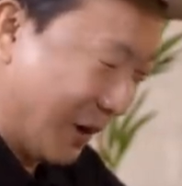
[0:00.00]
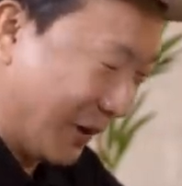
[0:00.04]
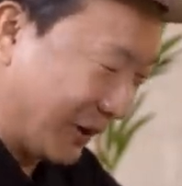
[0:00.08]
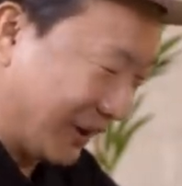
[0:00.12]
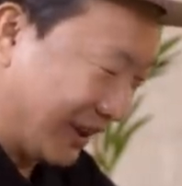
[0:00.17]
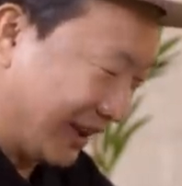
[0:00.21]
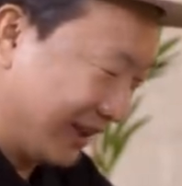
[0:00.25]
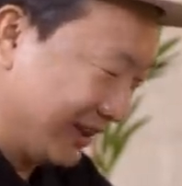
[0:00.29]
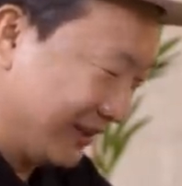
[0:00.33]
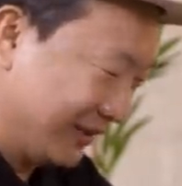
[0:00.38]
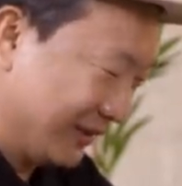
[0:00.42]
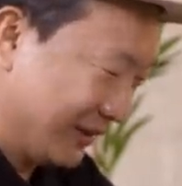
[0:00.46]

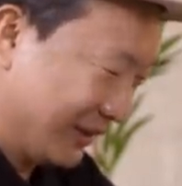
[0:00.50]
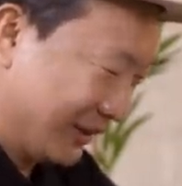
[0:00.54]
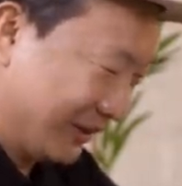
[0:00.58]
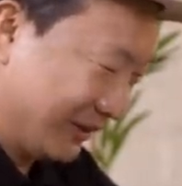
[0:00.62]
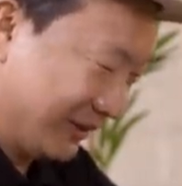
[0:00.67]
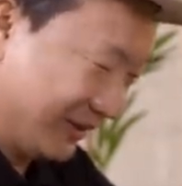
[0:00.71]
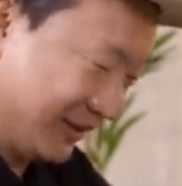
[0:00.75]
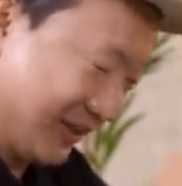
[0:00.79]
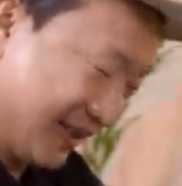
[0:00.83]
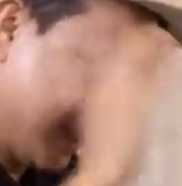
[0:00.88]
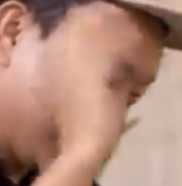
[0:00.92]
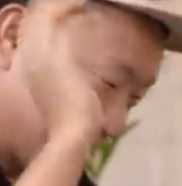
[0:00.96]
Okay.
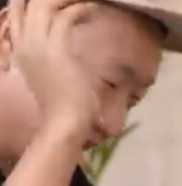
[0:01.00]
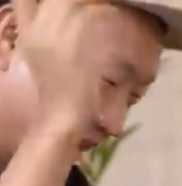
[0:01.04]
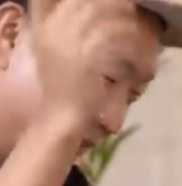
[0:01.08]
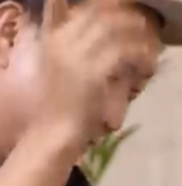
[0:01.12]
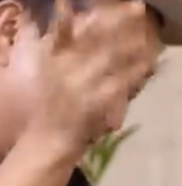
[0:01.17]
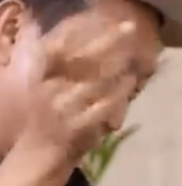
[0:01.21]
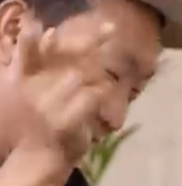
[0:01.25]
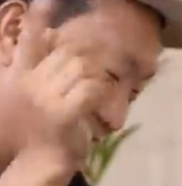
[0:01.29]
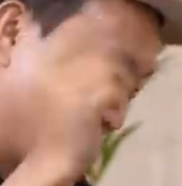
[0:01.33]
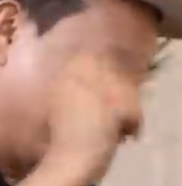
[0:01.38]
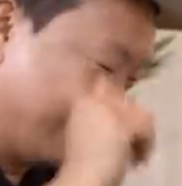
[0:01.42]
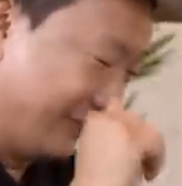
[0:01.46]
Next
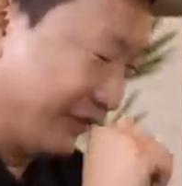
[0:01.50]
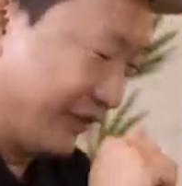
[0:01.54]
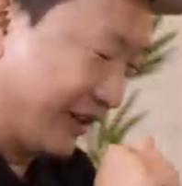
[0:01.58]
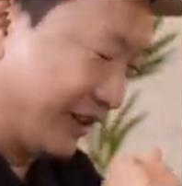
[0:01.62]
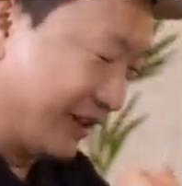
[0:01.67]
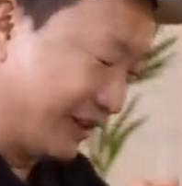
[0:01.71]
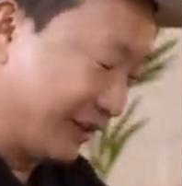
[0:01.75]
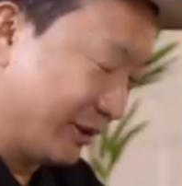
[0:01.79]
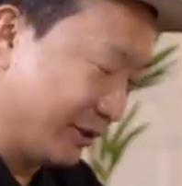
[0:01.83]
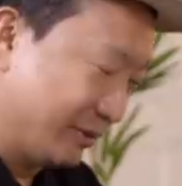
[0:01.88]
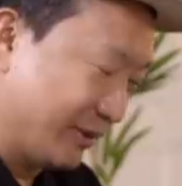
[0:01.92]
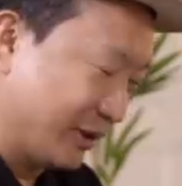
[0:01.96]
time I
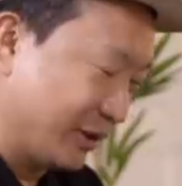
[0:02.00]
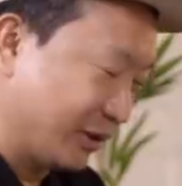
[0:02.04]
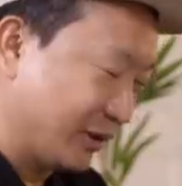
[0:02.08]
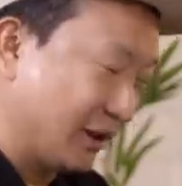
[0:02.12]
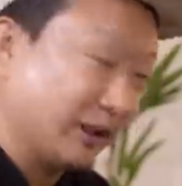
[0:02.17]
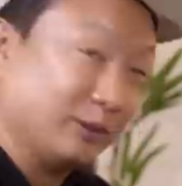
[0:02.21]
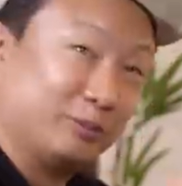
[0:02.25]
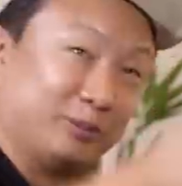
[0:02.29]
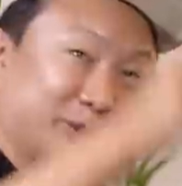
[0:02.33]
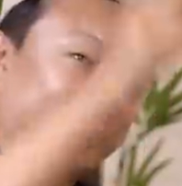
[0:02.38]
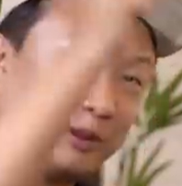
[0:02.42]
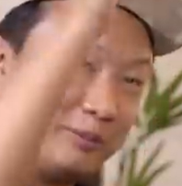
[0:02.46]
invite her on my show,
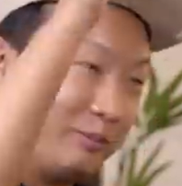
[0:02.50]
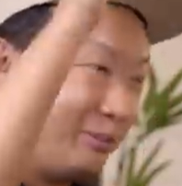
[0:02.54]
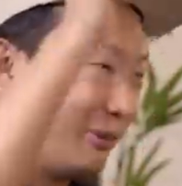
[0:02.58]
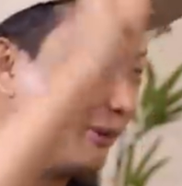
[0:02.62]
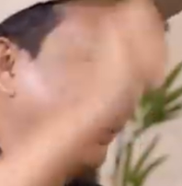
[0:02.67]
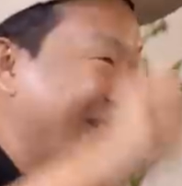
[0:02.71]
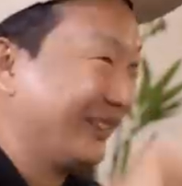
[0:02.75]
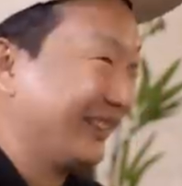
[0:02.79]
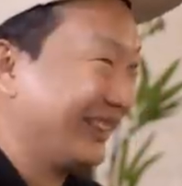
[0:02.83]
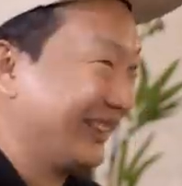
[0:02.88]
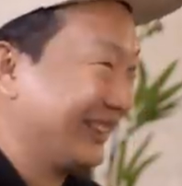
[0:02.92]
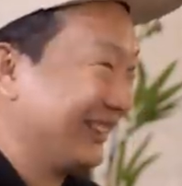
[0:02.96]
I'll put a
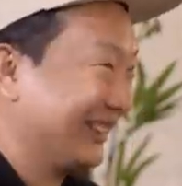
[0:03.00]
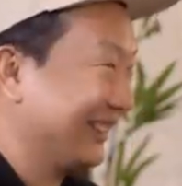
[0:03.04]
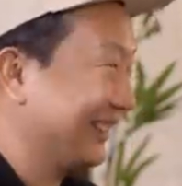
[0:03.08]
poll.